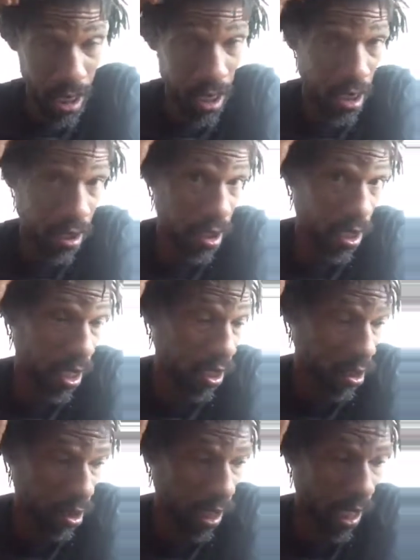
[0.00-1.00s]
then that's
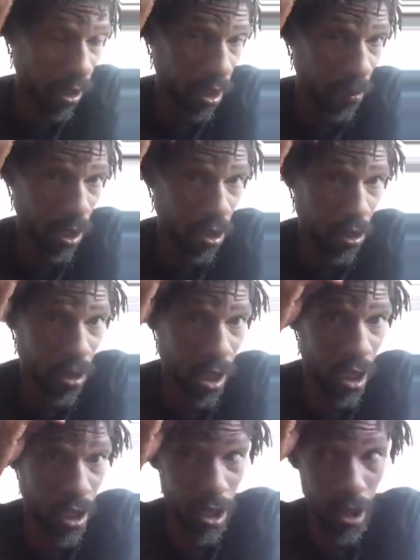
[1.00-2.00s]
something that you're going to have
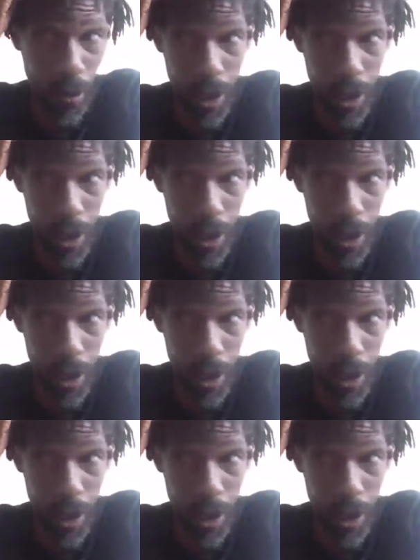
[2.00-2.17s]
to deal with.